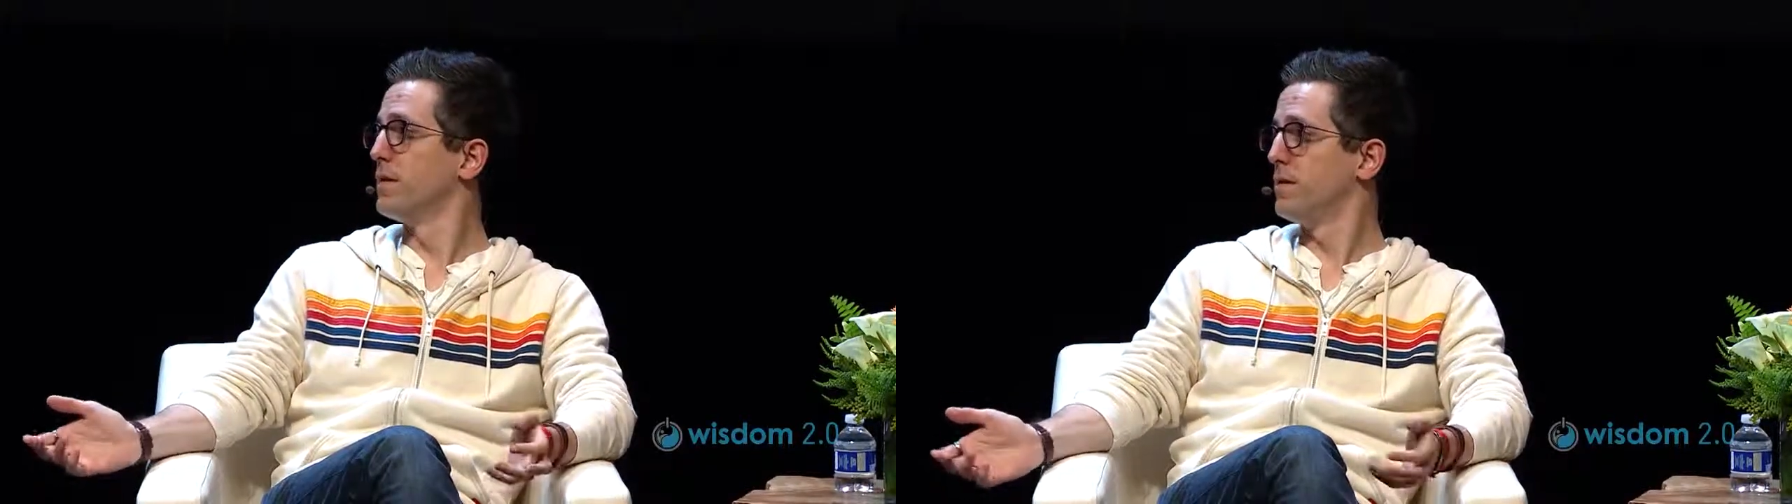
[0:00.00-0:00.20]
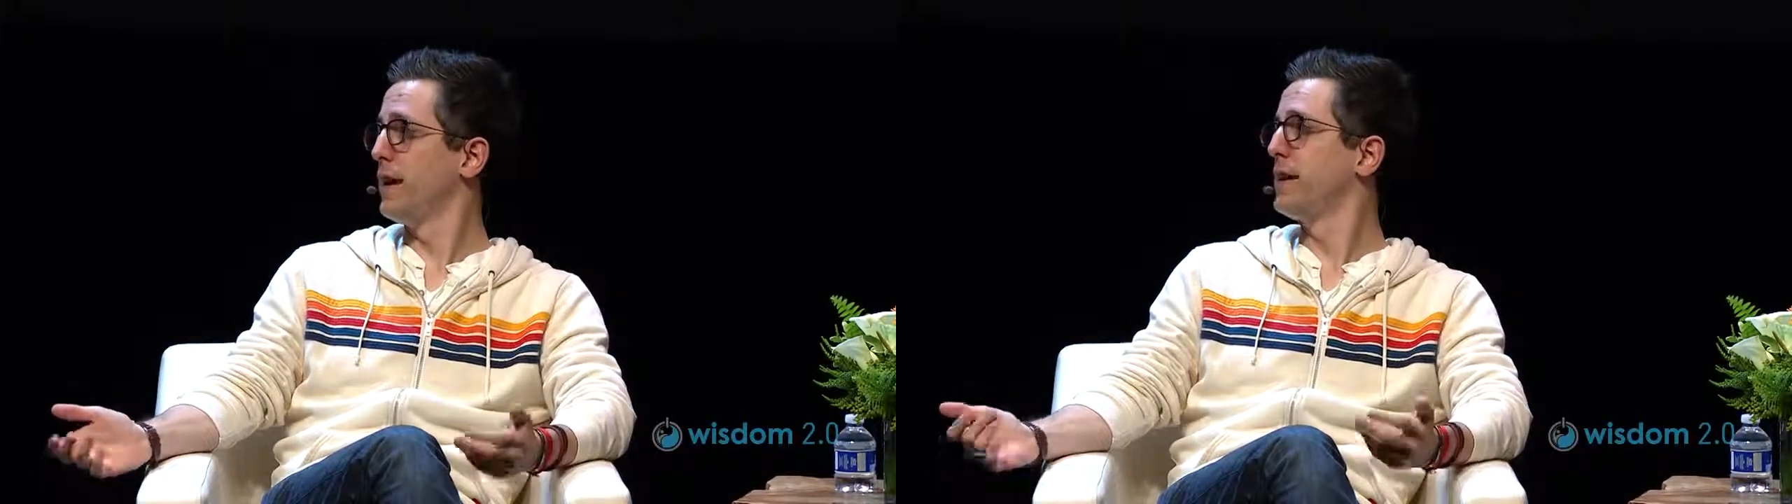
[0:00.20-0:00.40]

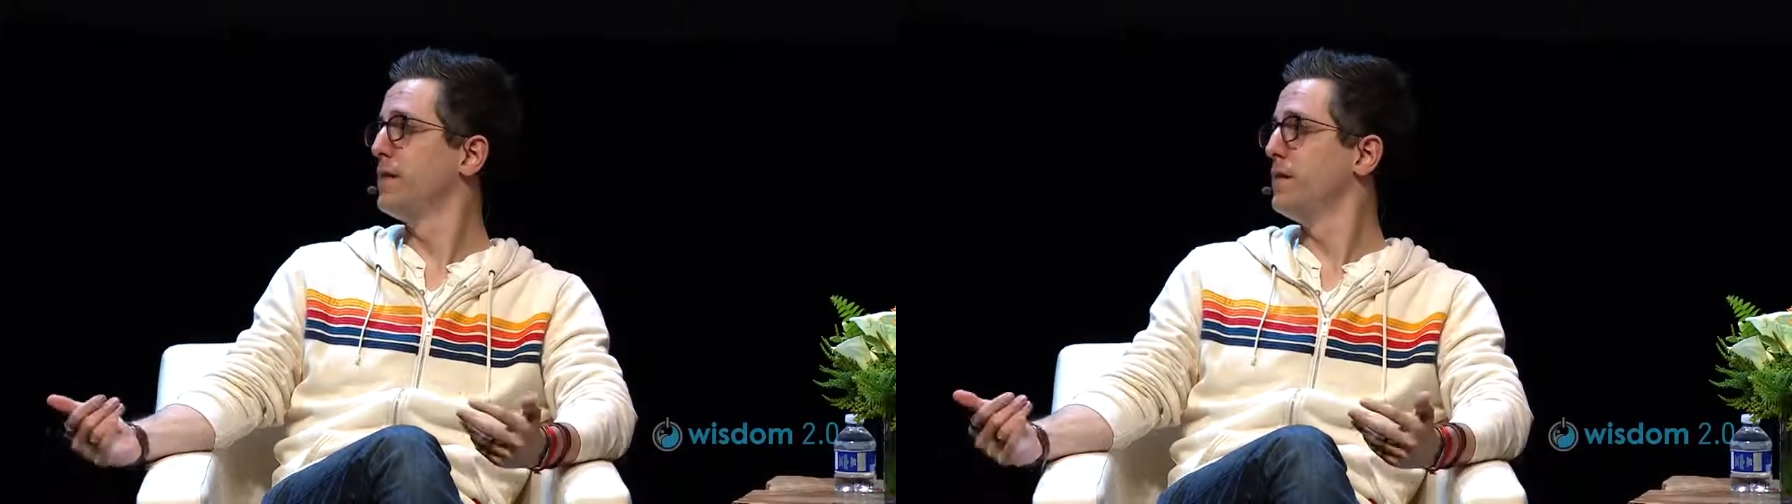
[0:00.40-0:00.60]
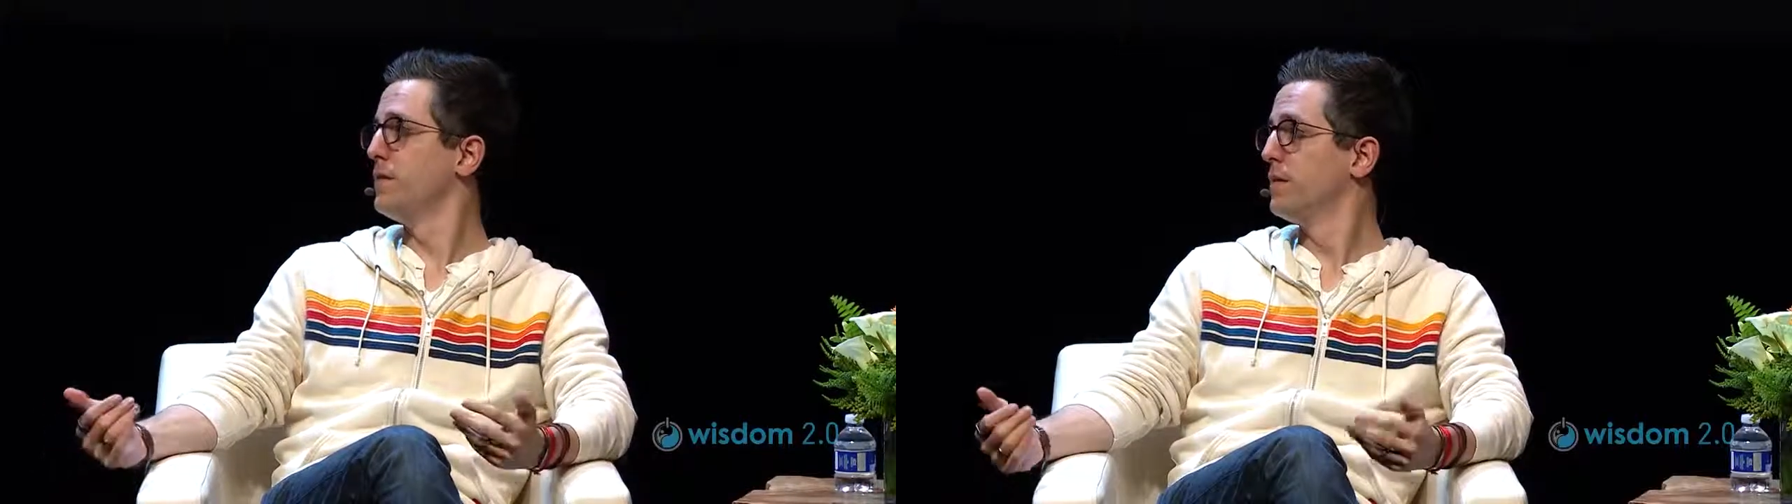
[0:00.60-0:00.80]

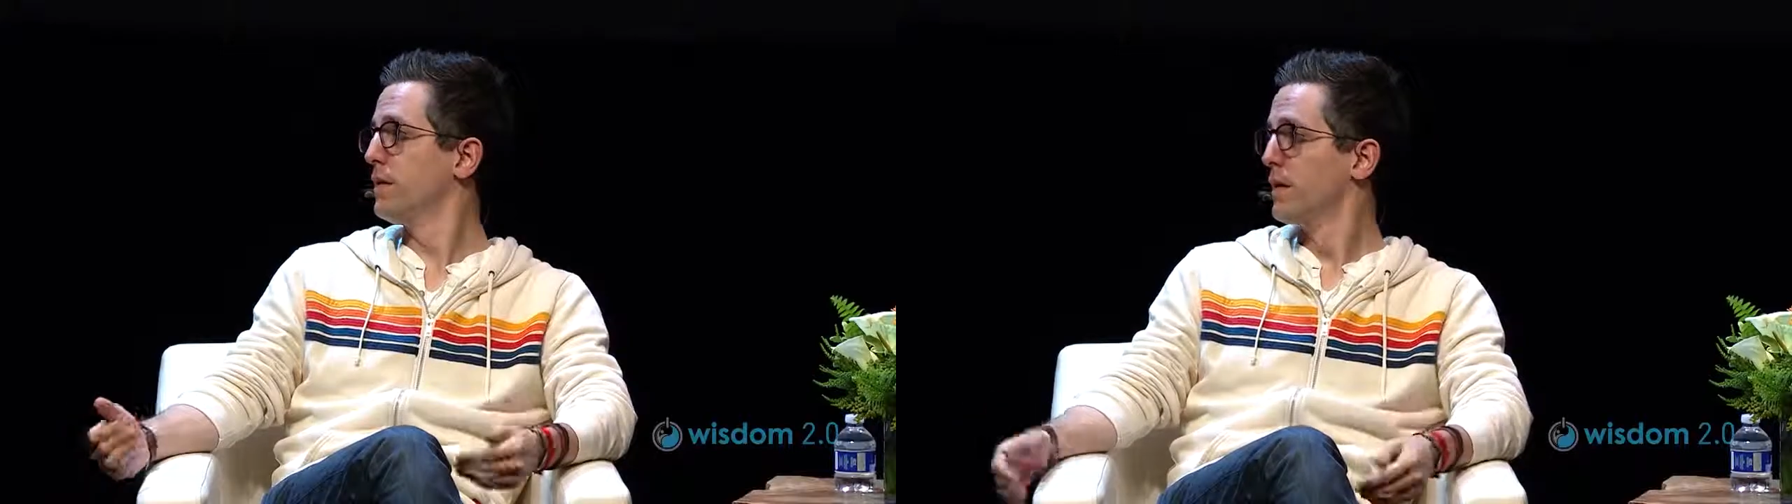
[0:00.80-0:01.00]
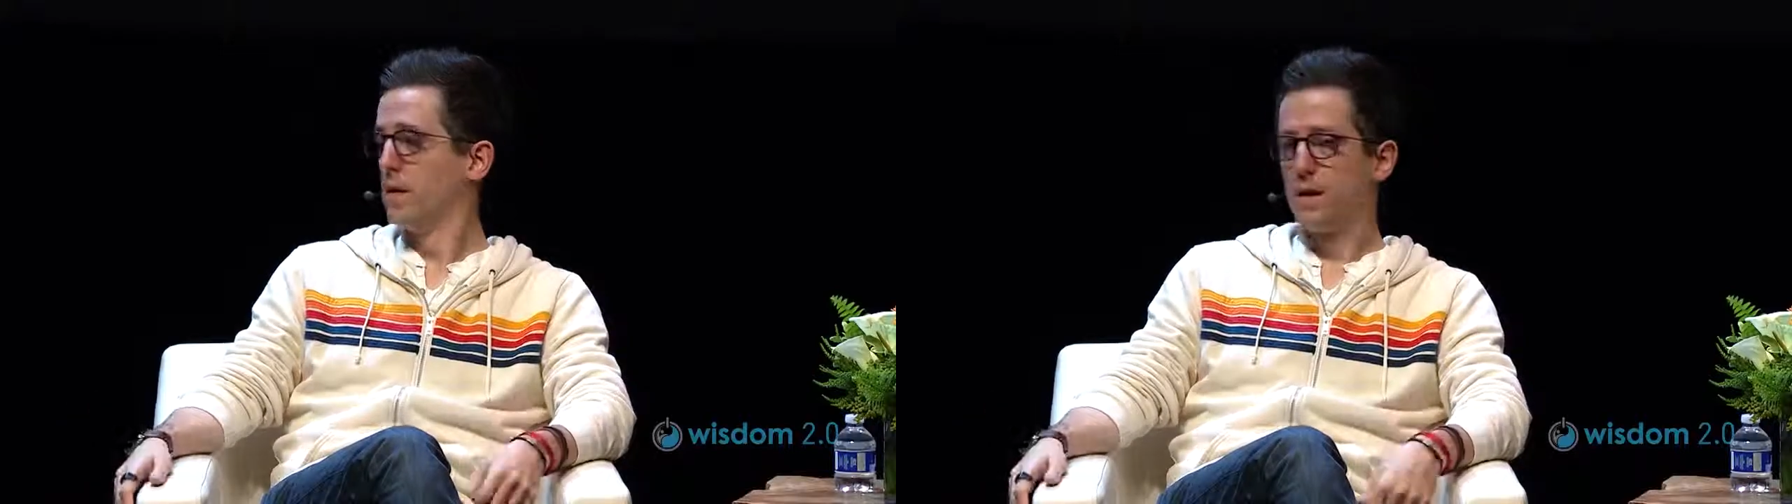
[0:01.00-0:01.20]
attack you.
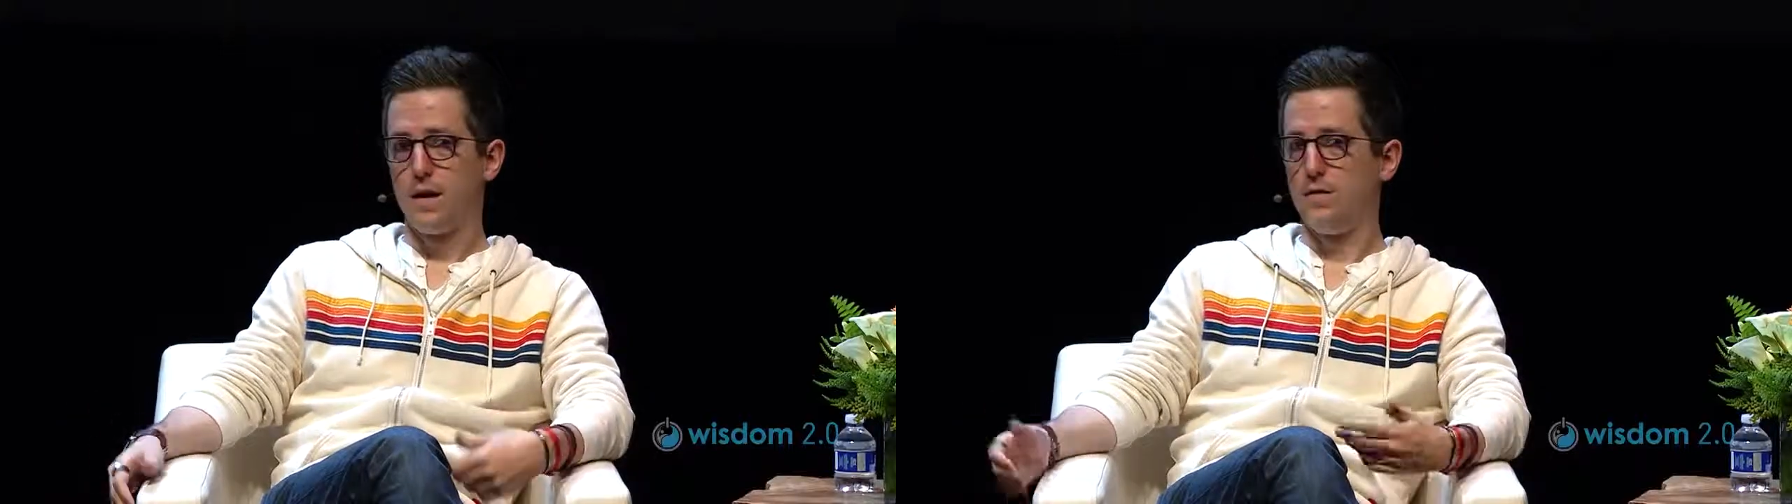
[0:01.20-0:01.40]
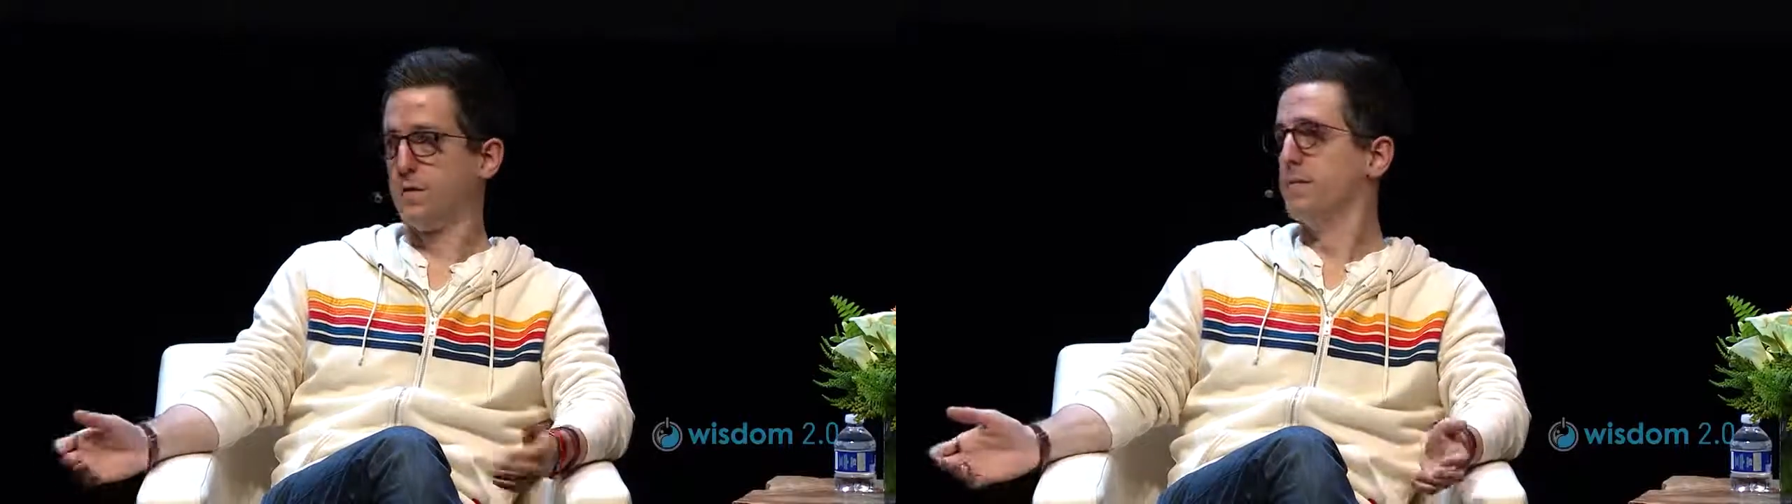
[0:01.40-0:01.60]

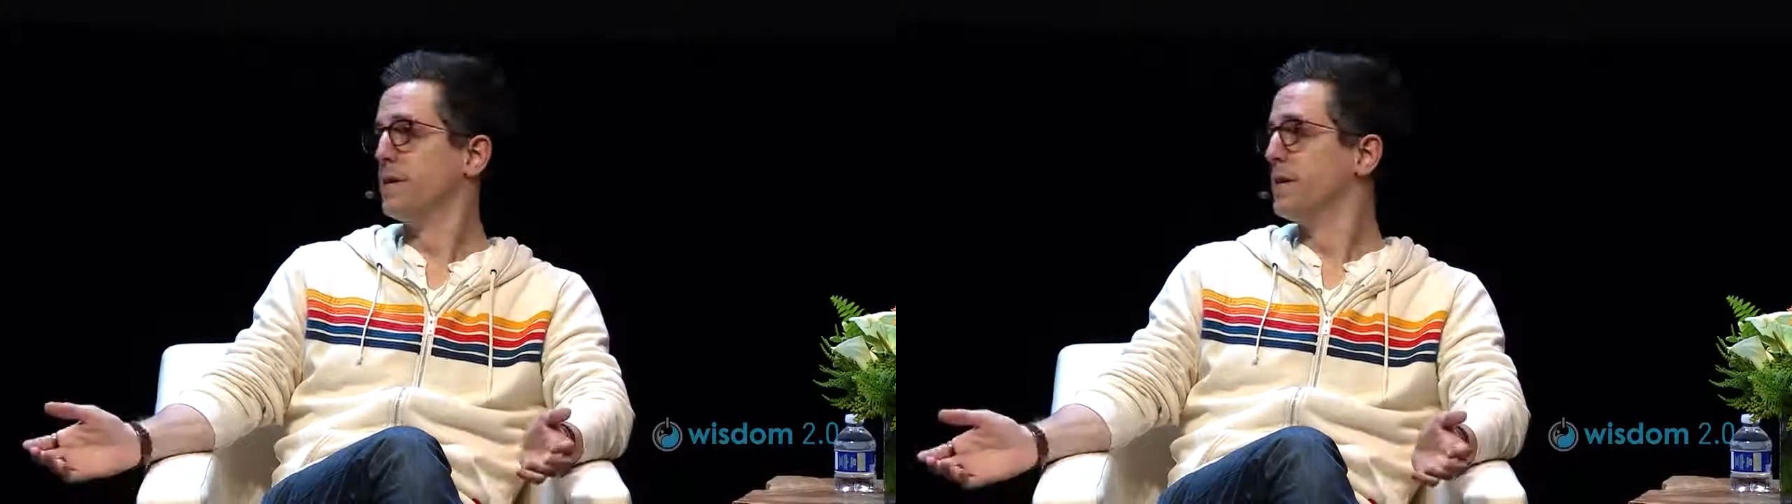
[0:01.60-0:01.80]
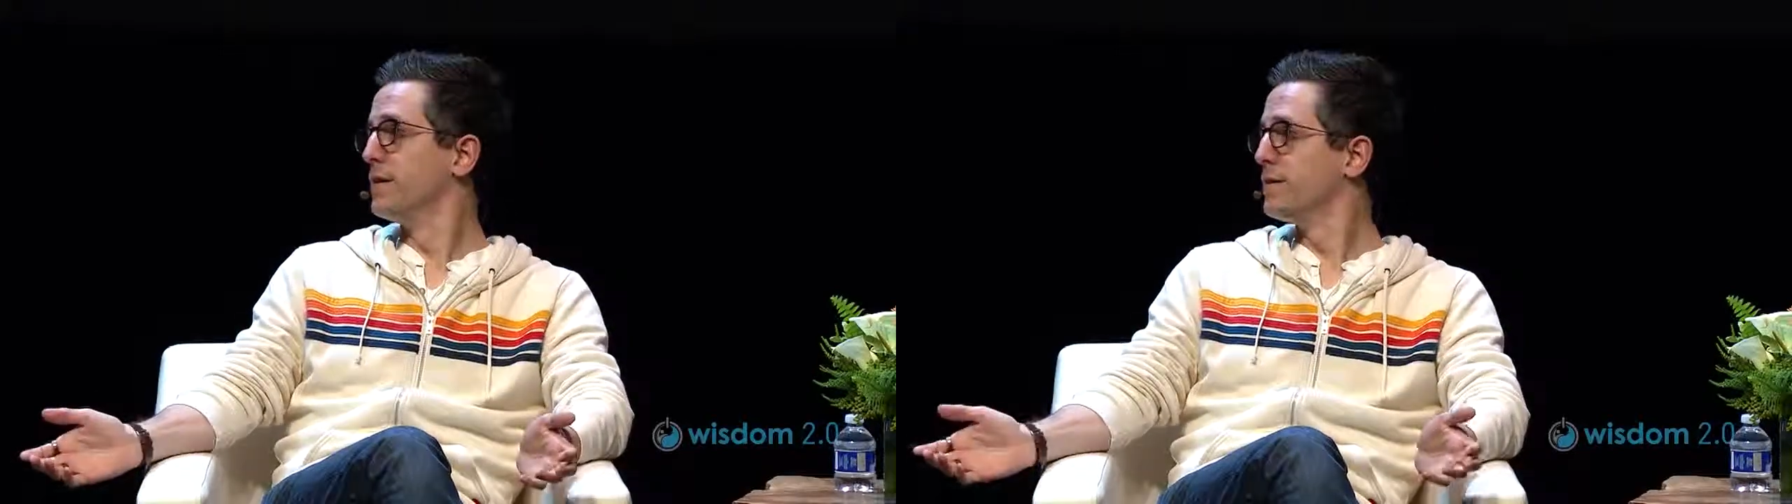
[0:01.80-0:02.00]
I've
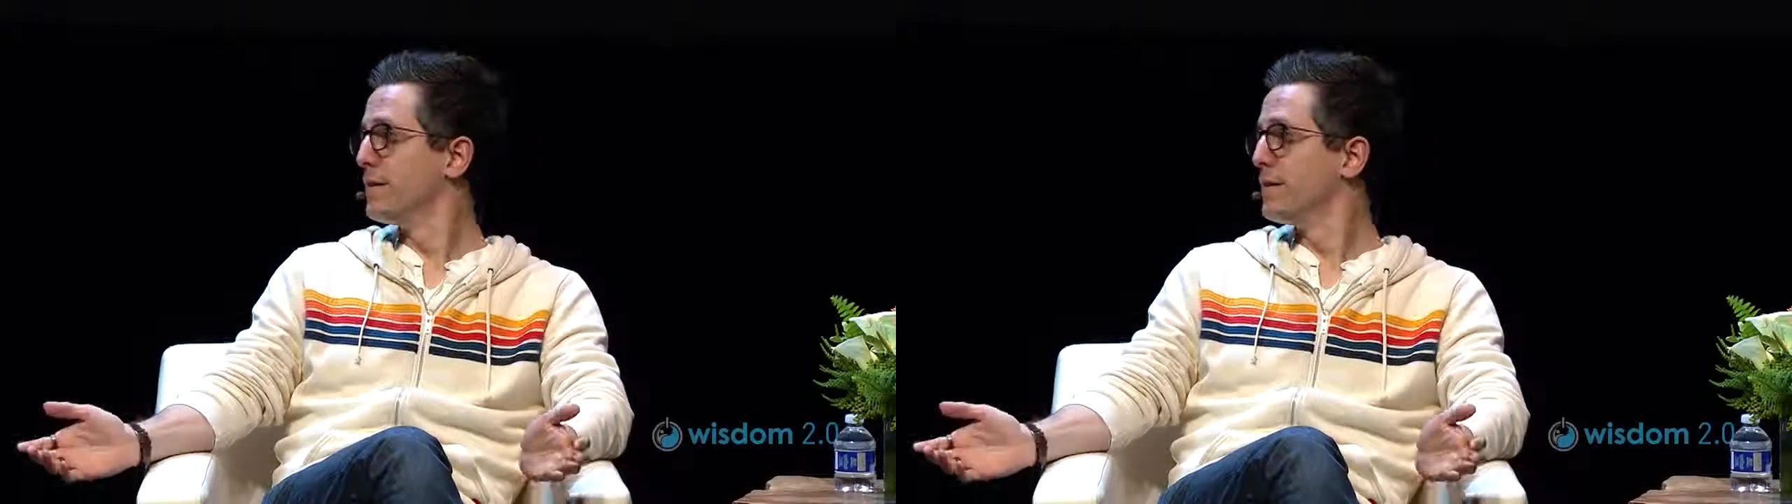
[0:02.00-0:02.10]
experienced